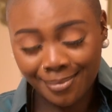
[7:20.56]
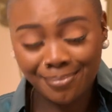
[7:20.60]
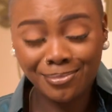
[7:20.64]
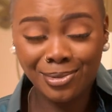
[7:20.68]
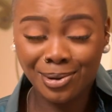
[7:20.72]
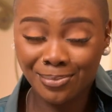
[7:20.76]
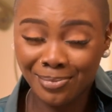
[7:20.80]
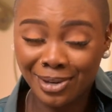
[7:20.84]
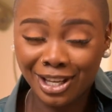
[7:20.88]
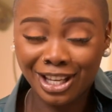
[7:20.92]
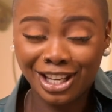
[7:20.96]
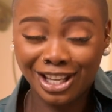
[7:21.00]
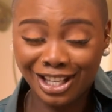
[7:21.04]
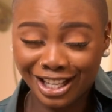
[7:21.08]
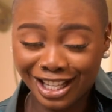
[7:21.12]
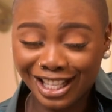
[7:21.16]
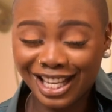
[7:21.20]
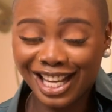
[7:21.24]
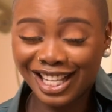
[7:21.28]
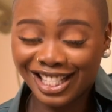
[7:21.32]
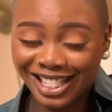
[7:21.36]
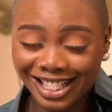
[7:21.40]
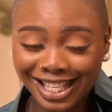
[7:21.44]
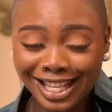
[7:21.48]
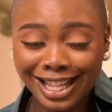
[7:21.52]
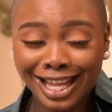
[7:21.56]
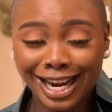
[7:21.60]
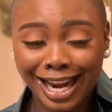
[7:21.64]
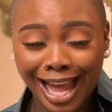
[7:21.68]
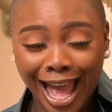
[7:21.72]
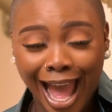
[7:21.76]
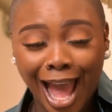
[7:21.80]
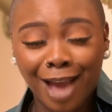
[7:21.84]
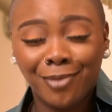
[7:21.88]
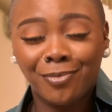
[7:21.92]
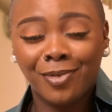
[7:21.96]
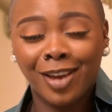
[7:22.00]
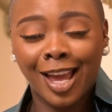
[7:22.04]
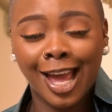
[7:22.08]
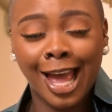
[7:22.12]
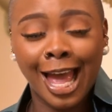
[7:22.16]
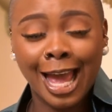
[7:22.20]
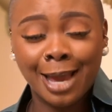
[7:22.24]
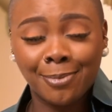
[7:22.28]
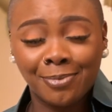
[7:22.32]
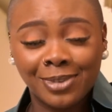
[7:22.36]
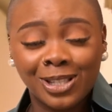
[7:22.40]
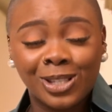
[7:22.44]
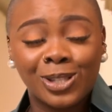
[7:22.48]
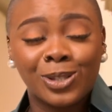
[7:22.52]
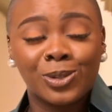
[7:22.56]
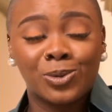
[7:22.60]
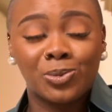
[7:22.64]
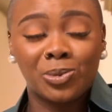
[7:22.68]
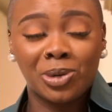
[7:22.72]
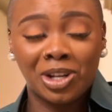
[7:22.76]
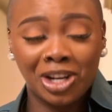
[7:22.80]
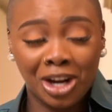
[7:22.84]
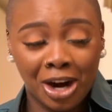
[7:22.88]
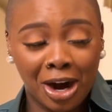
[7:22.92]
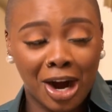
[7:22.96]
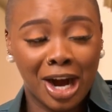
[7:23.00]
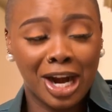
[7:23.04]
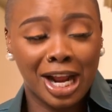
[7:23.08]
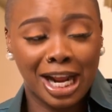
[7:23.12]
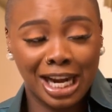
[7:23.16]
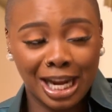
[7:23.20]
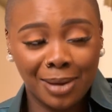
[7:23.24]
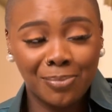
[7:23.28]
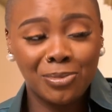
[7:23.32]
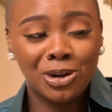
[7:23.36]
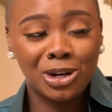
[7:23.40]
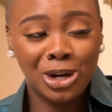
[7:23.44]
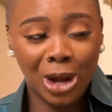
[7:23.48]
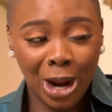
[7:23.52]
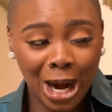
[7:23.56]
not making, you can see that I'm a sweetheart. I'm